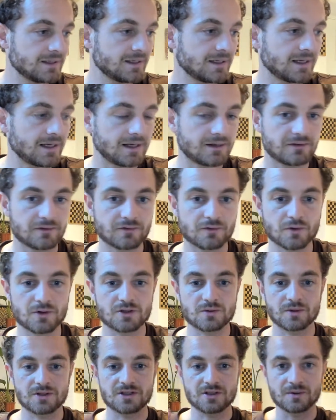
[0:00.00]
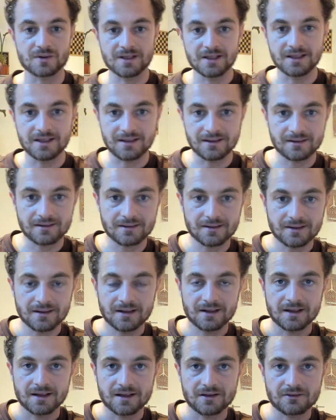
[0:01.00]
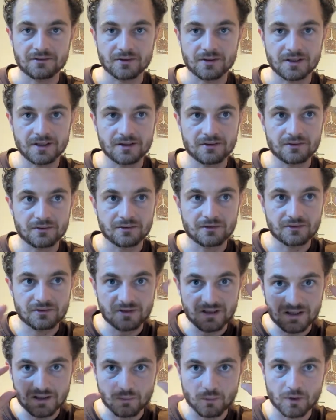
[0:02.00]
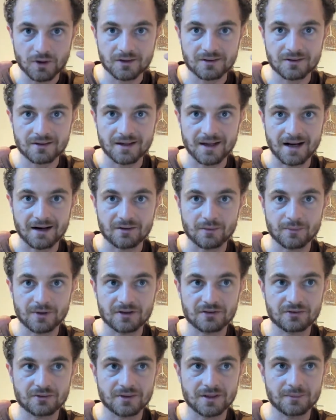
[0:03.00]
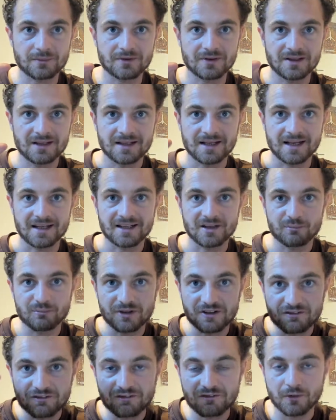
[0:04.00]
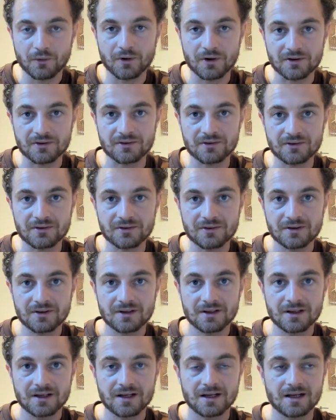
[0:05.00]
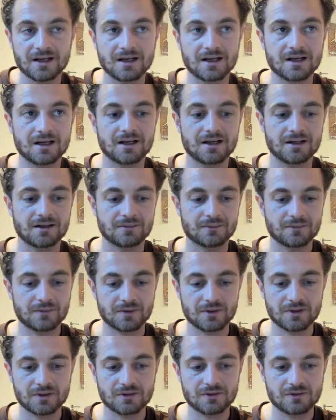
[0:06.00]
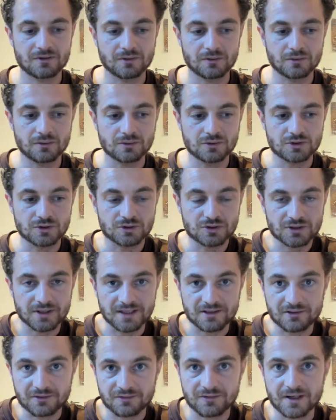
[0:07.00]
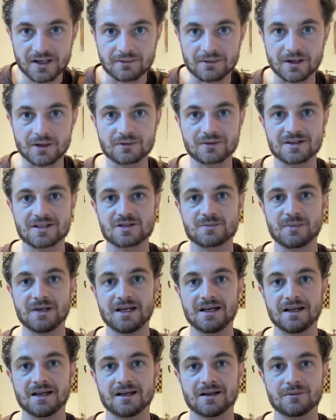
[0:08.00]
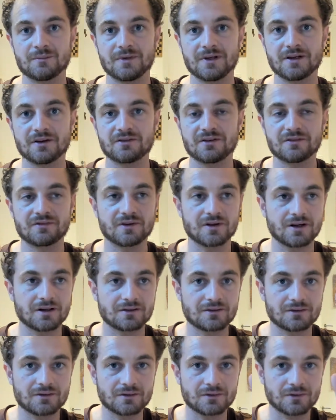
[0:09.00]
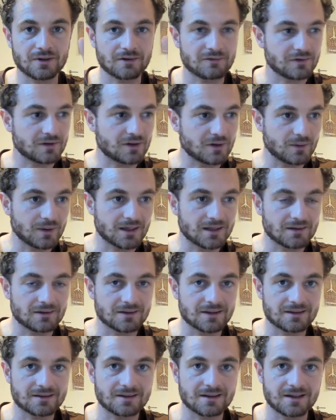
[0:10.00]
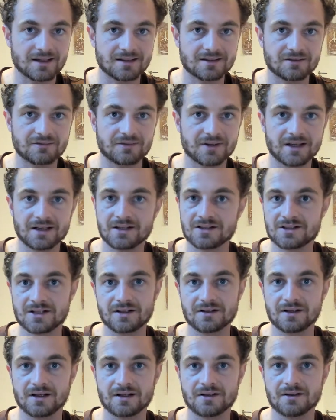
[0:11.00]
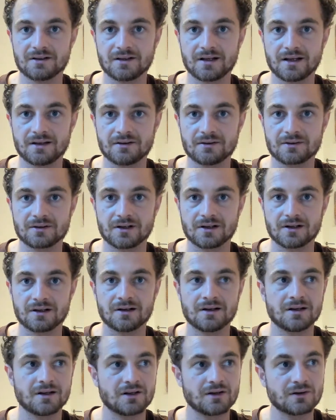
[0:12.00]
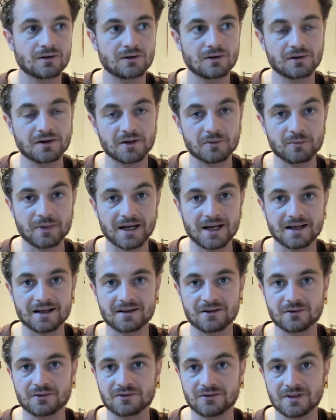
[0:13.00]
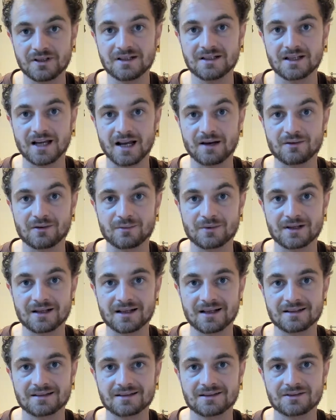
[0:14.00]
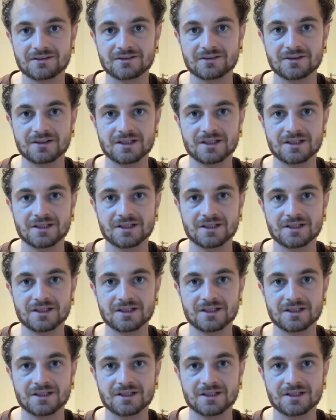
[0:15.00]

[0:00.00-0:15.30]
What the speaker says: And of course, what you need is you need to see a word in the Arabic script and then be forced to try to figure out its meaning. Because if not, you'll have a quick look at the Finglish and you're done. You're looking back, you see the Arabic letters,